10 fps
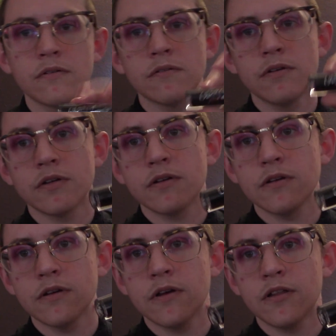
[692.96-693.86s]
a
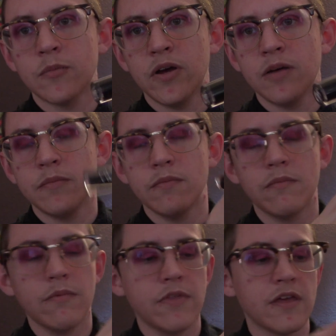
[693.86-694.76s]
ColourPop
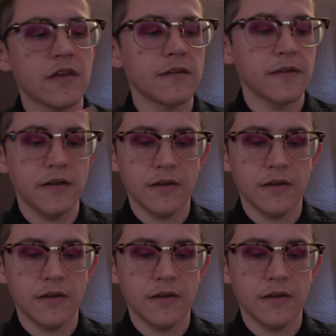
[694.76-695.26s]
thing.